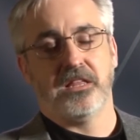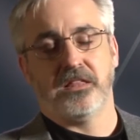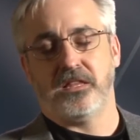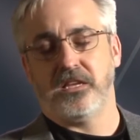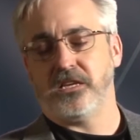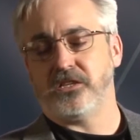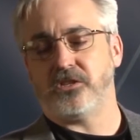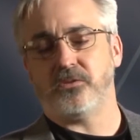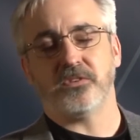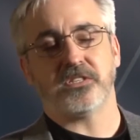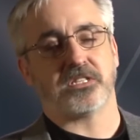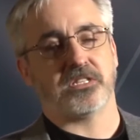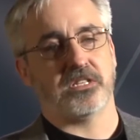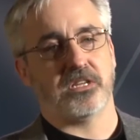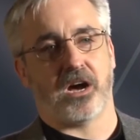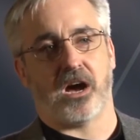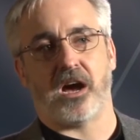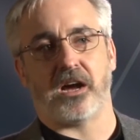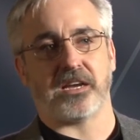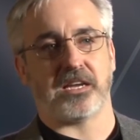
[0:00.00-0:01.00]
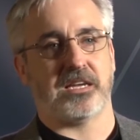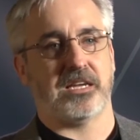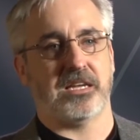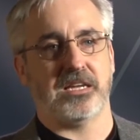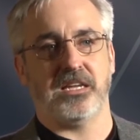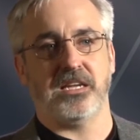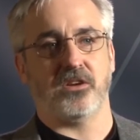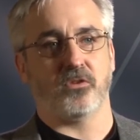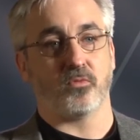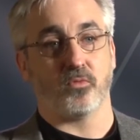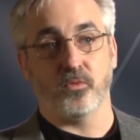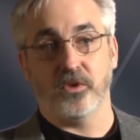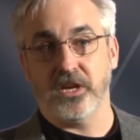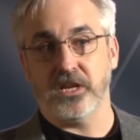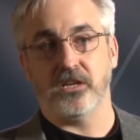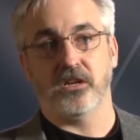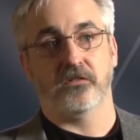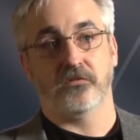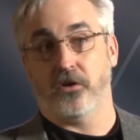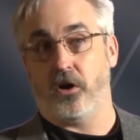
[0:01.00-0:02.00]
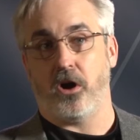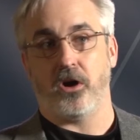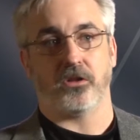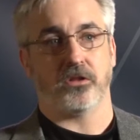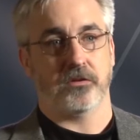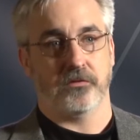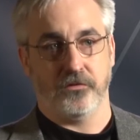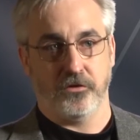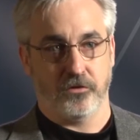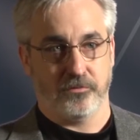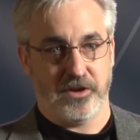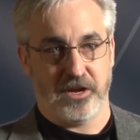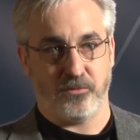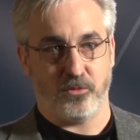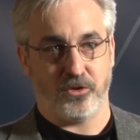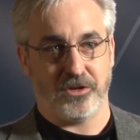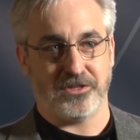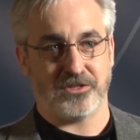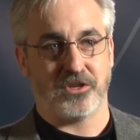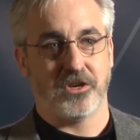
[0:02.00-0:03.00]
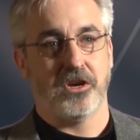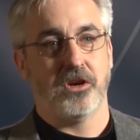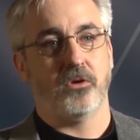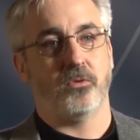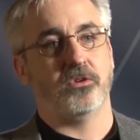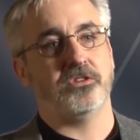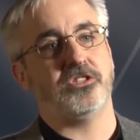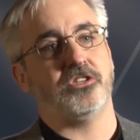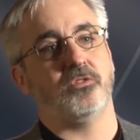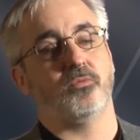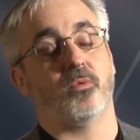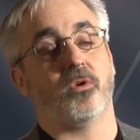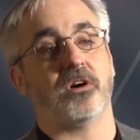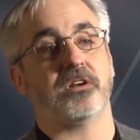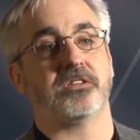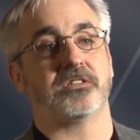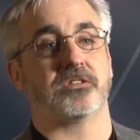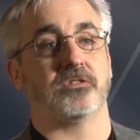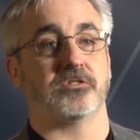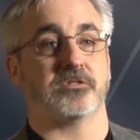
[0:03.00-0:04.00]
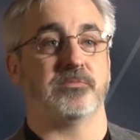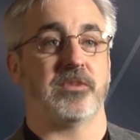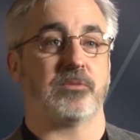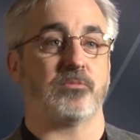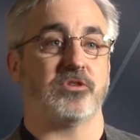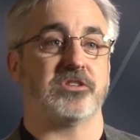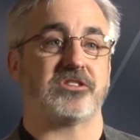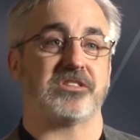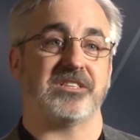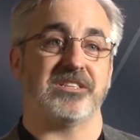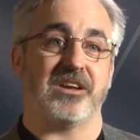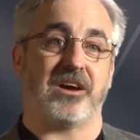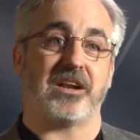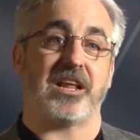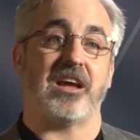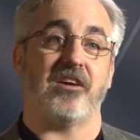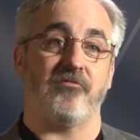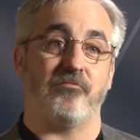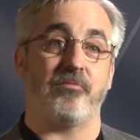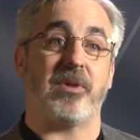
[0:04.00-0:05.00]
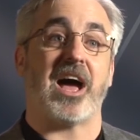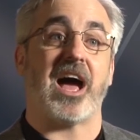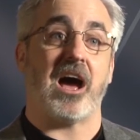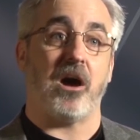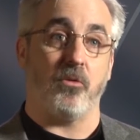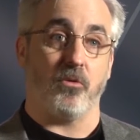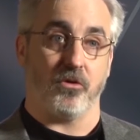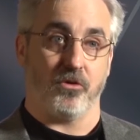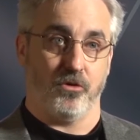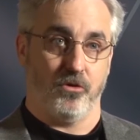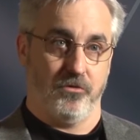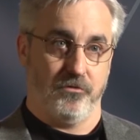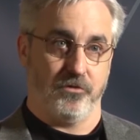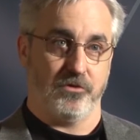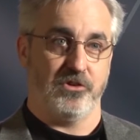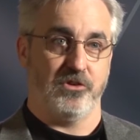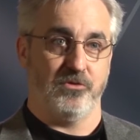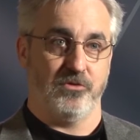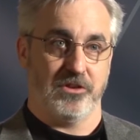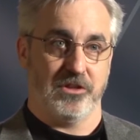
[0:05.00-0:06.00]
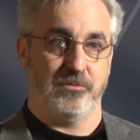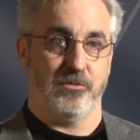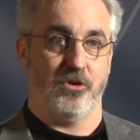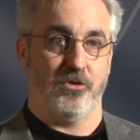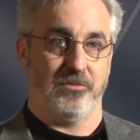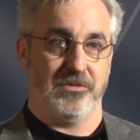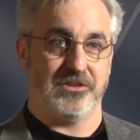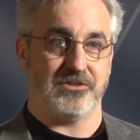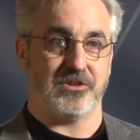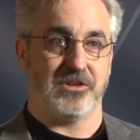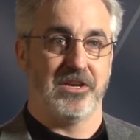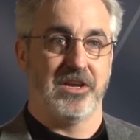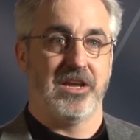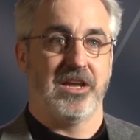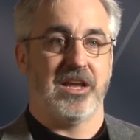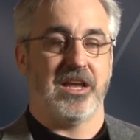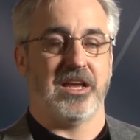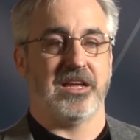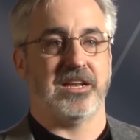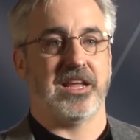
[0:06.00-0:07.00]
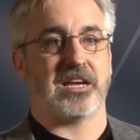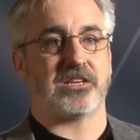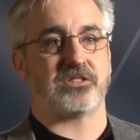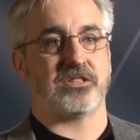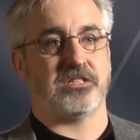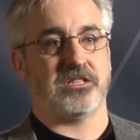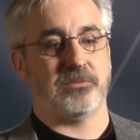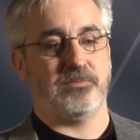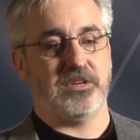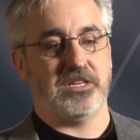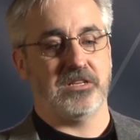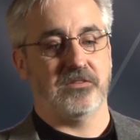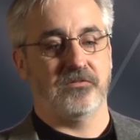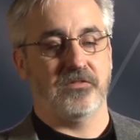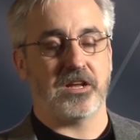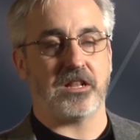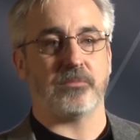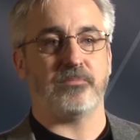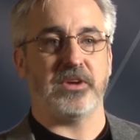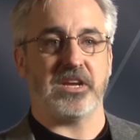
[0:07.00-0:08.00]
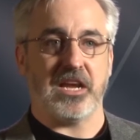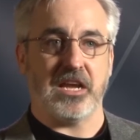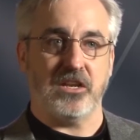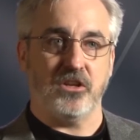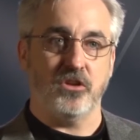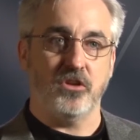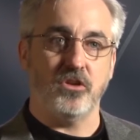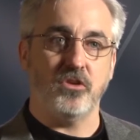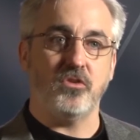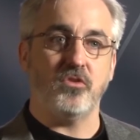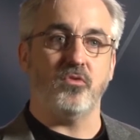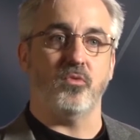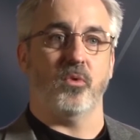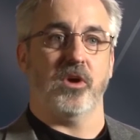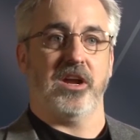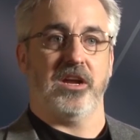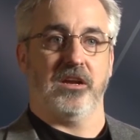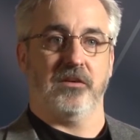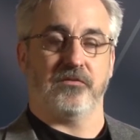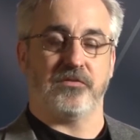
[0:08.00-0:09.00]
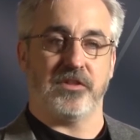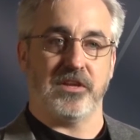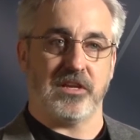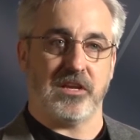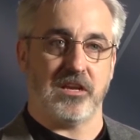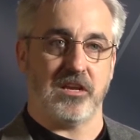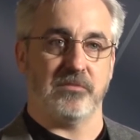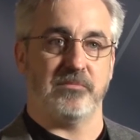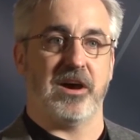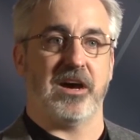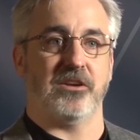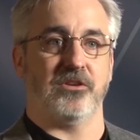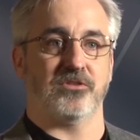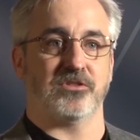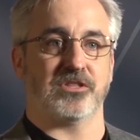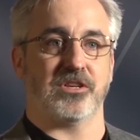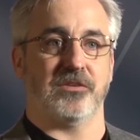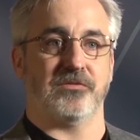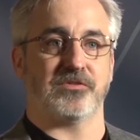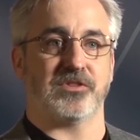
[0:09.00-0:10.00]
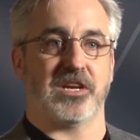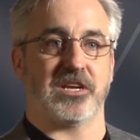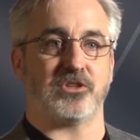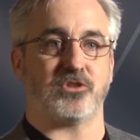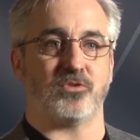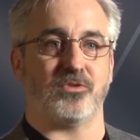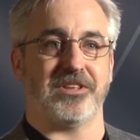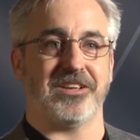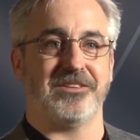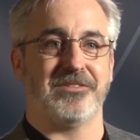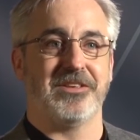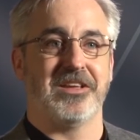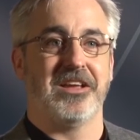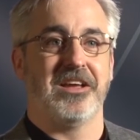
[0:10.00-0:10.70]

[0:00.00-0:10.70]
The issue is not getting getting rid of all of your memories. What you want is those memories to not have power over you in the moment and actually to be developing a new way of thinking about yourself sexually